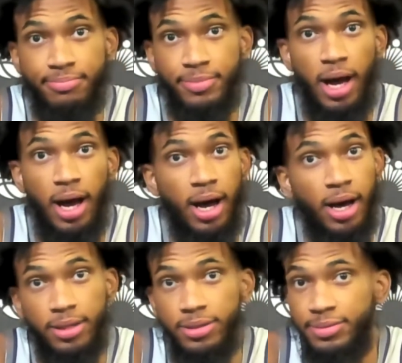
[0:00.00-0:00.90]

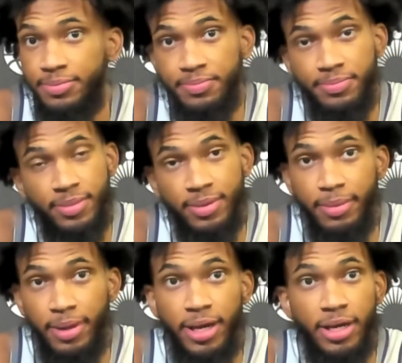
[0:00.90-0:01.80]
Uh,
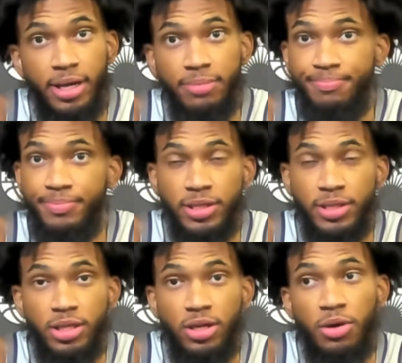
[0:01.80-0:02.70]
man, I, that's a
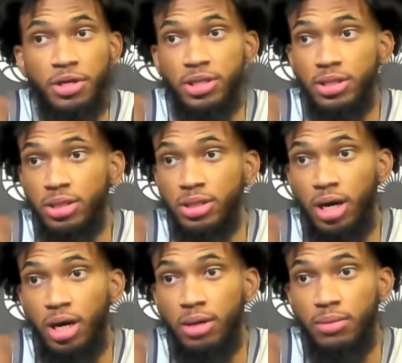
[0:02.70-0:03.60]
good question.
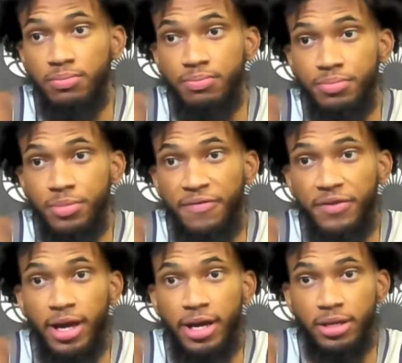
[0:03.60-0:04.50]
Um, I feel
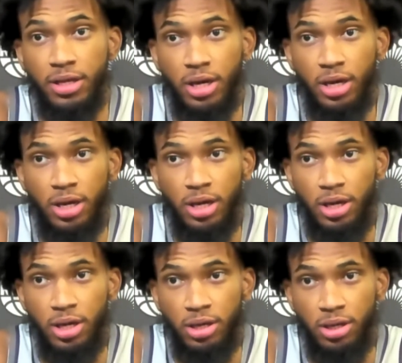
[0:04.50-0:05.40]
like,
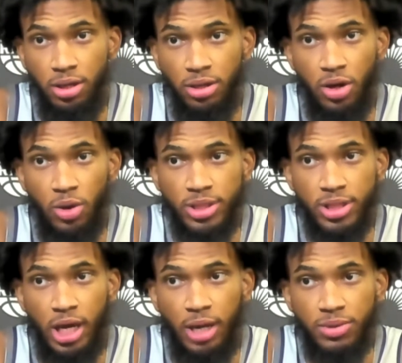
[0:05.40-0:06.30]
you know, when
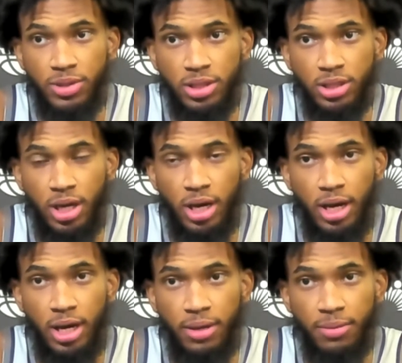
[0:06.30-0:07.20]
teams
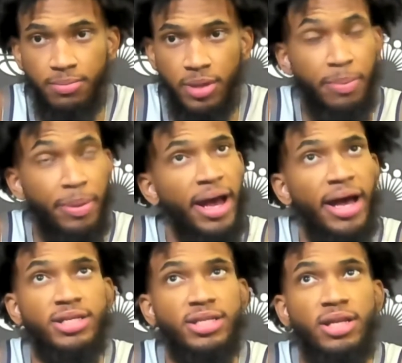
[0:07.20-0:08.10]
uh, in the
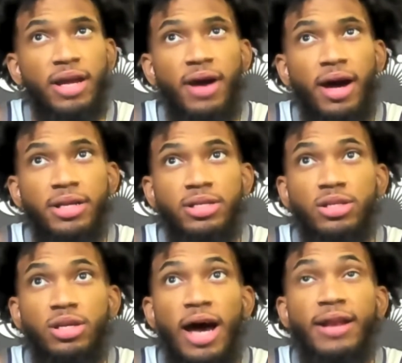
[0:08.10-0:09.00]
past, they've got in,
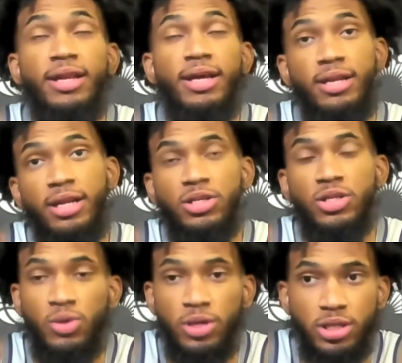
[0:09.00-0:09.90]
got in into
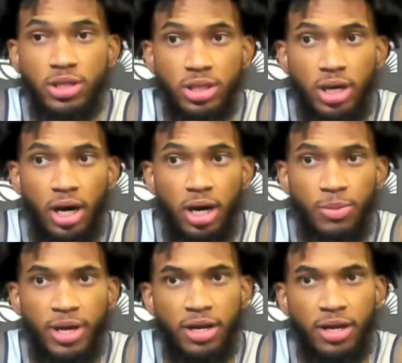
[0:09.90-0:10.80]
us, uh, we
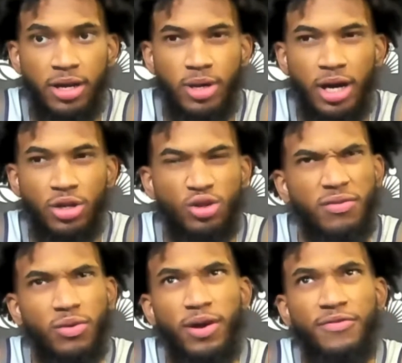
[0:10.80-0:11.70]
kind of we kind of drift
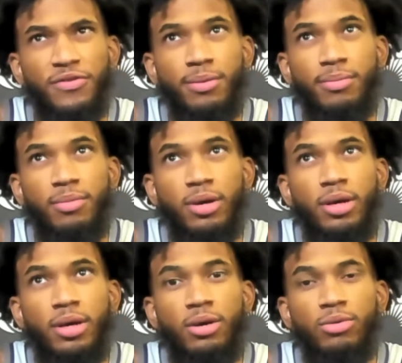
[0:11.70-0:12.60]
away from
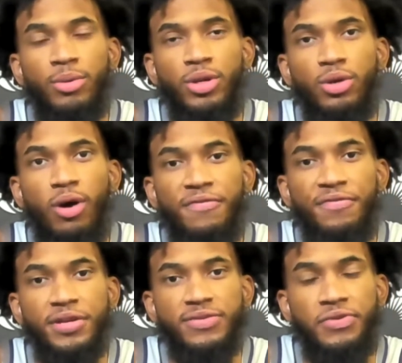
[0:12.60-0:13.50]
what we do
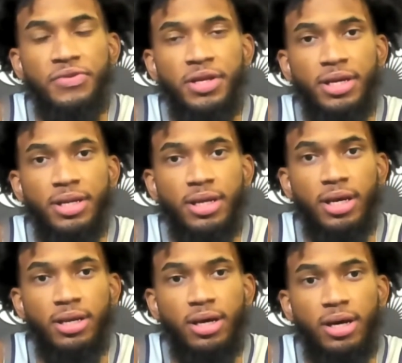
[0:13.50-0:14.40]
offensively, and,
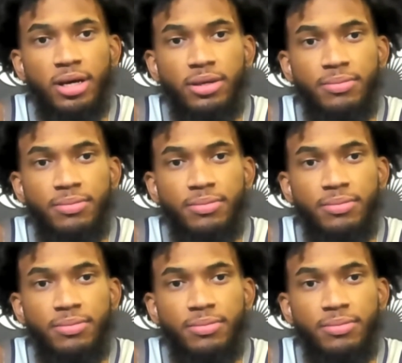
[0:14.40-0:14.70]
and uh,